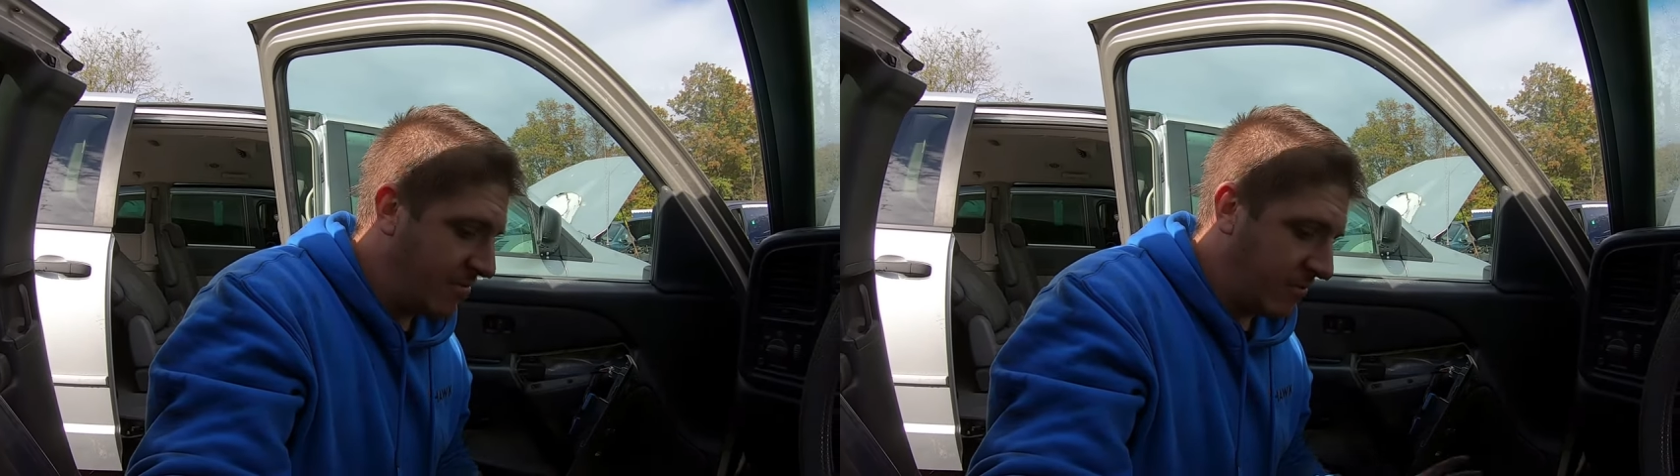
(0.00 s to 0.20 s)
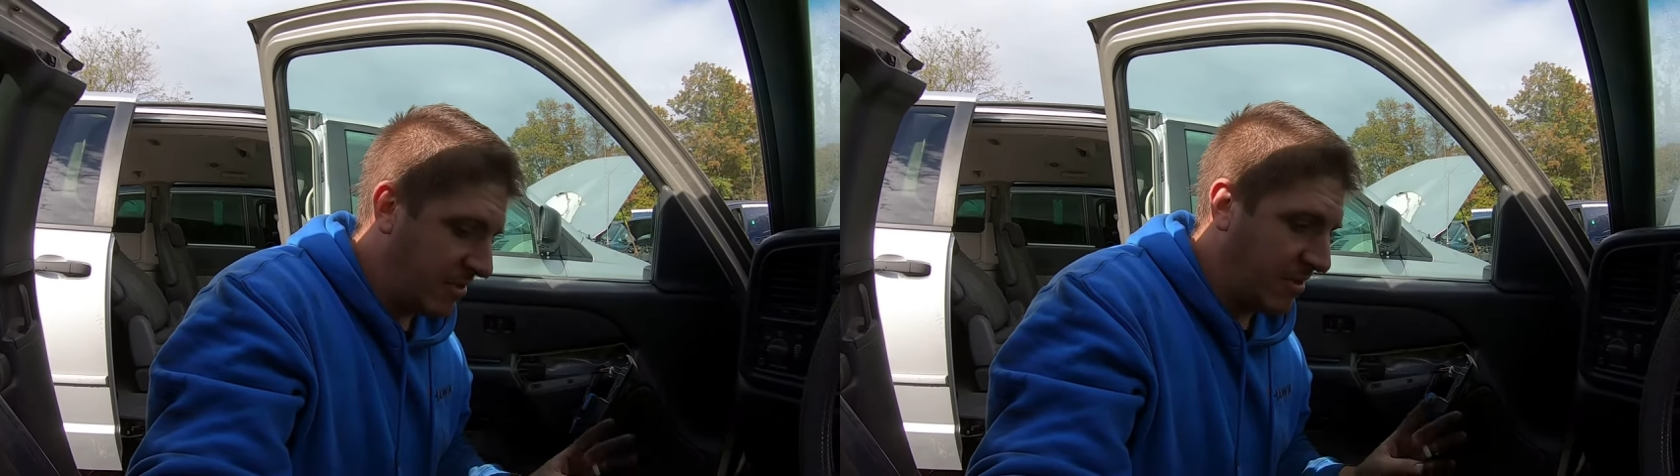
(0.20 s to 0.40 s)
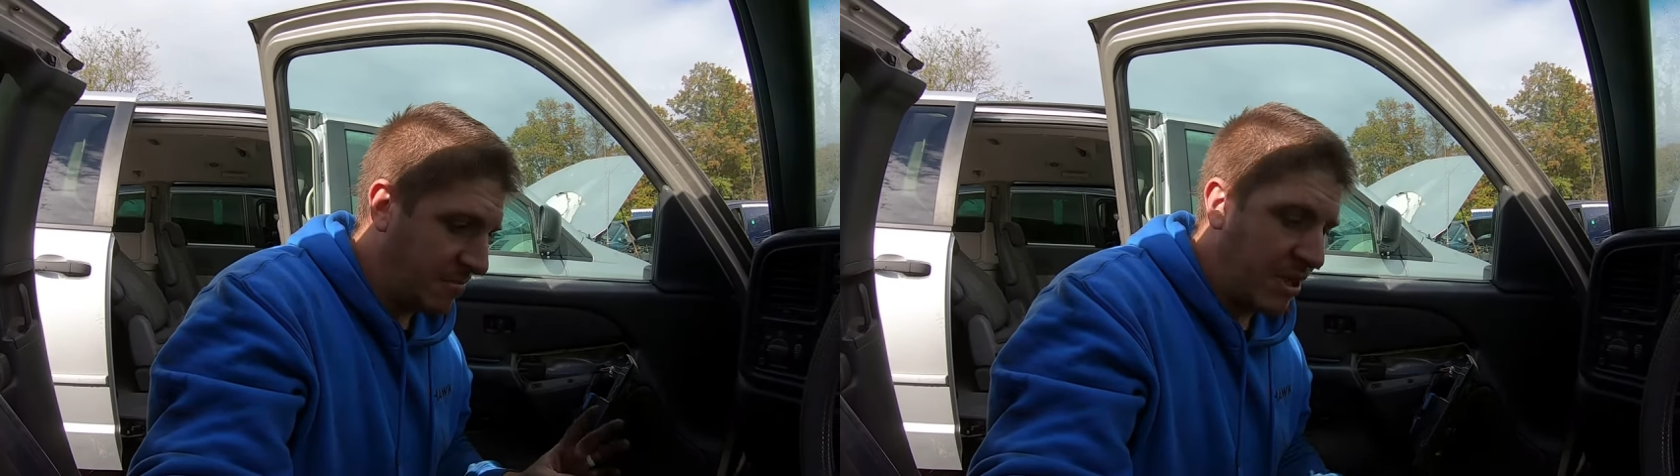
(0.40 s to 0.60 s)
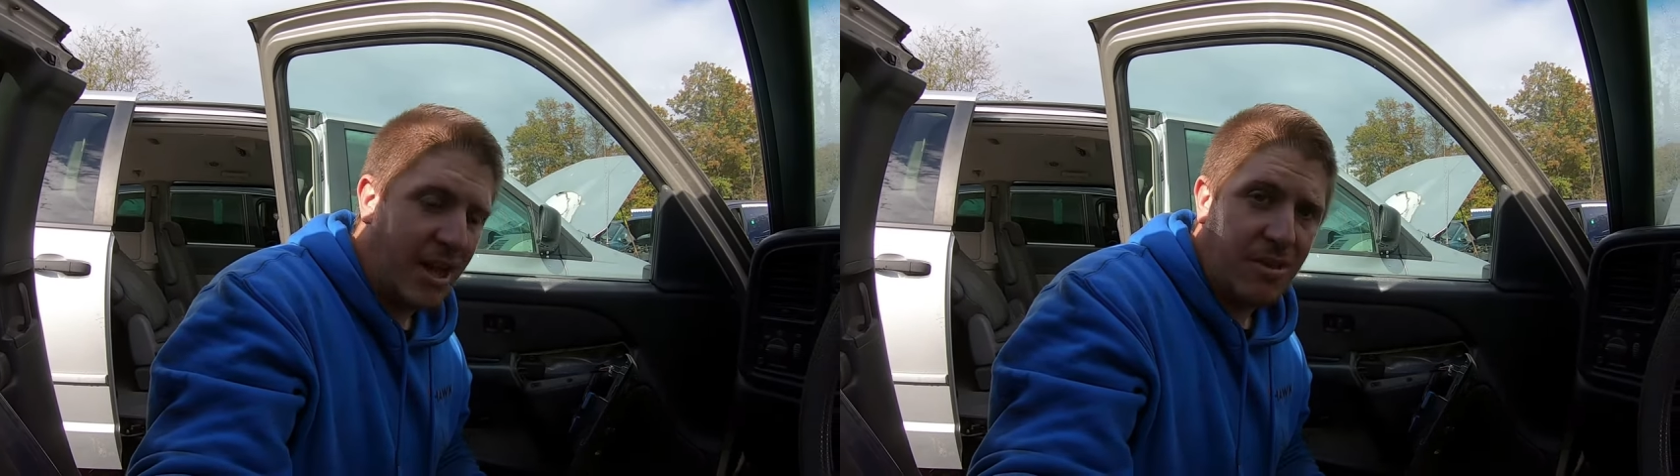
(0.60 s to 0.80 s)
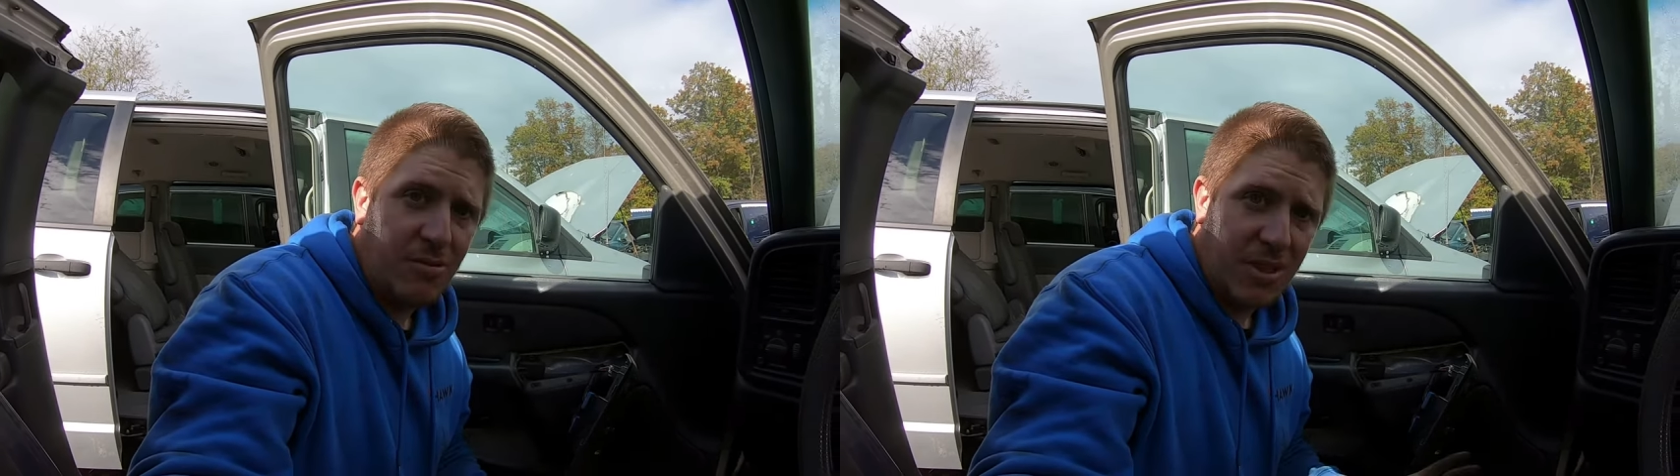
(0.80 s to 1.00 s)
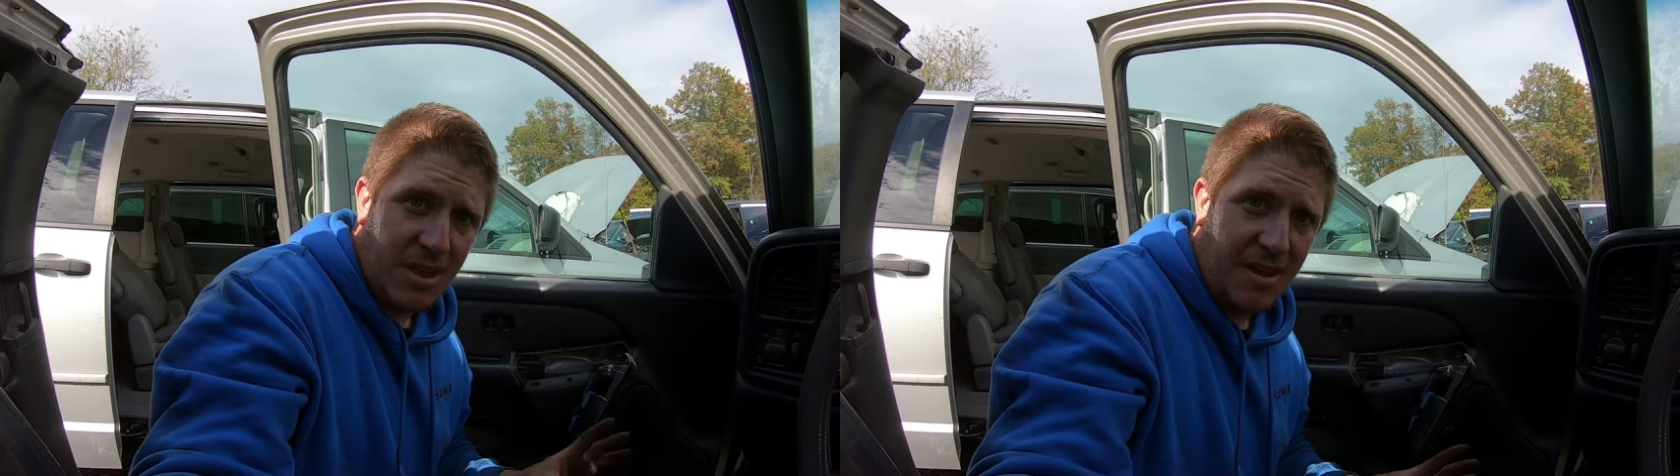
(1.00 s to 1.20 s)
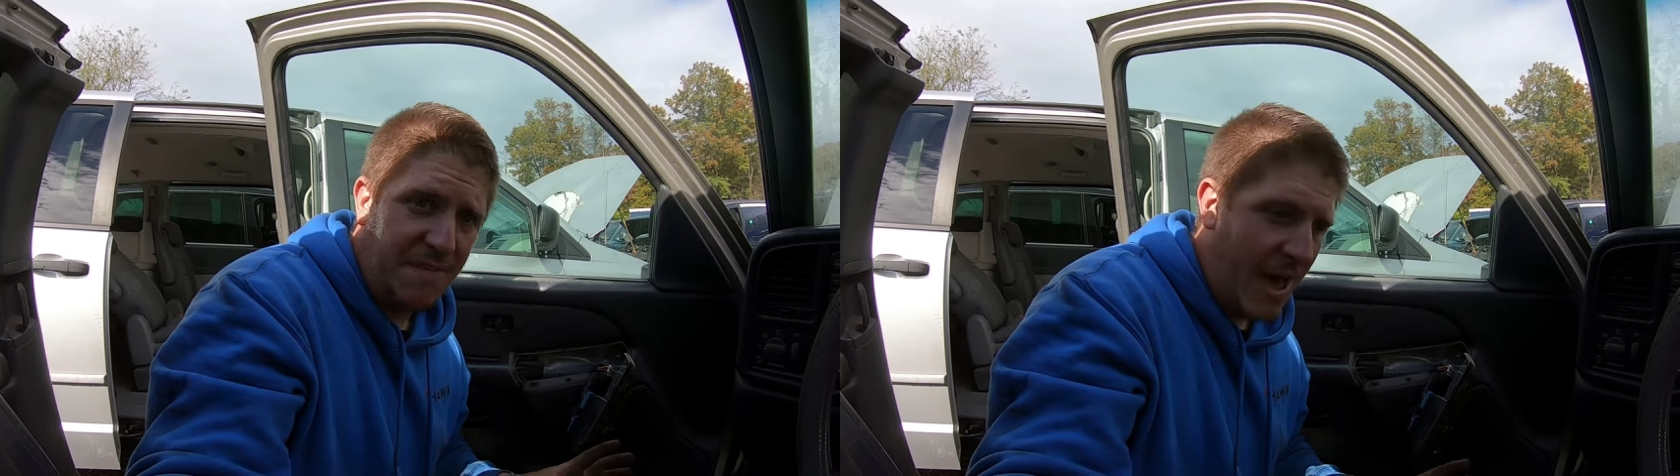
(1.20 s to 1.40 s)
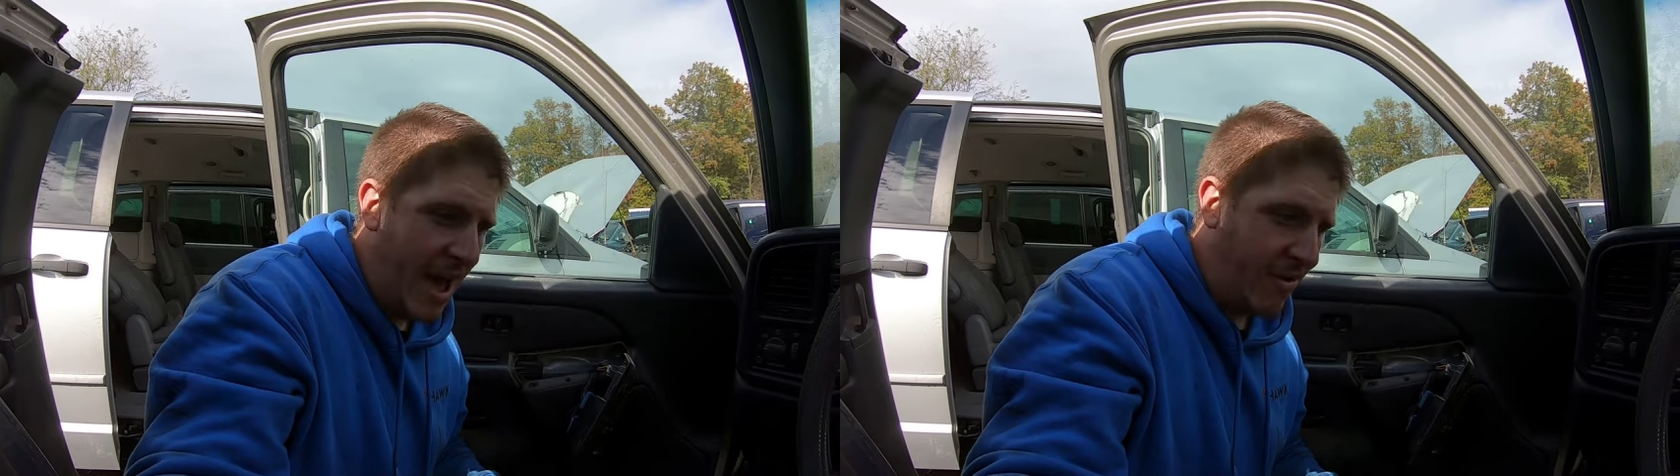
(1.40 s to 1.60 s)
will supply you with enough
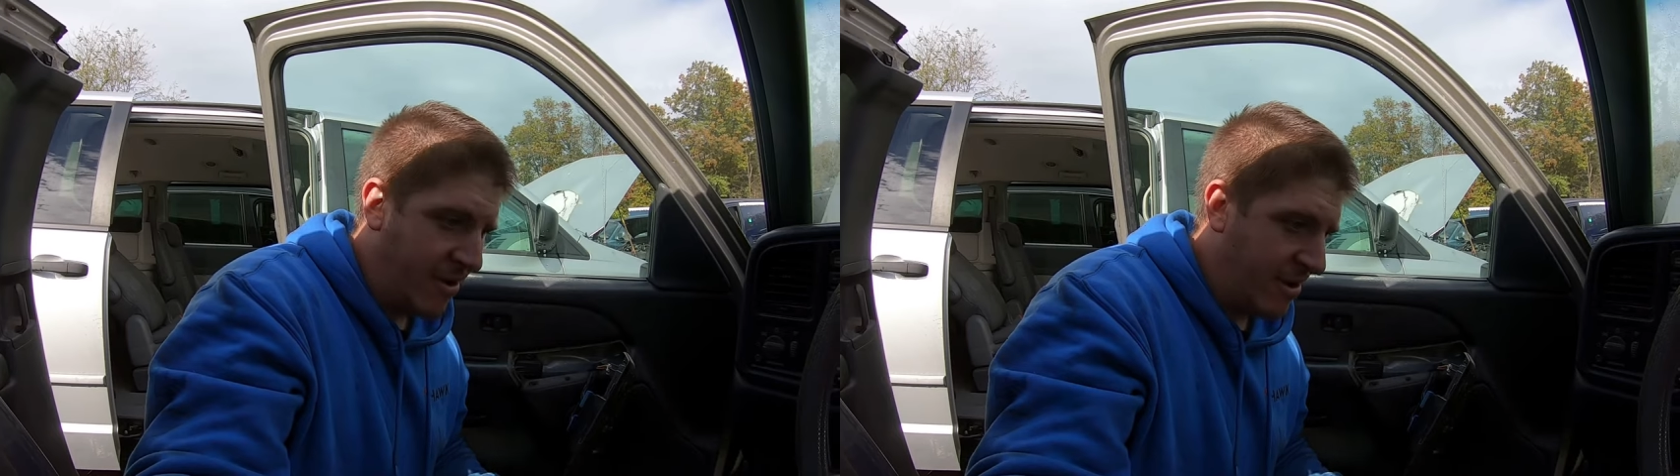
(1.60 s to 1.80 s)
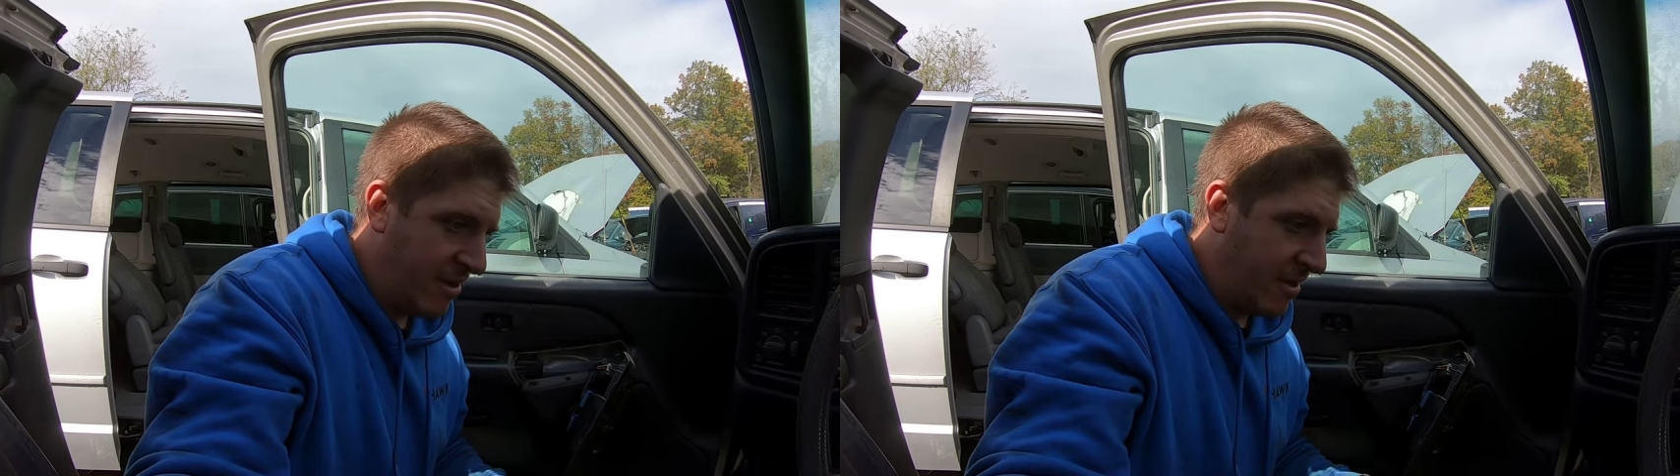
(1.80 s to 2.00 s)
power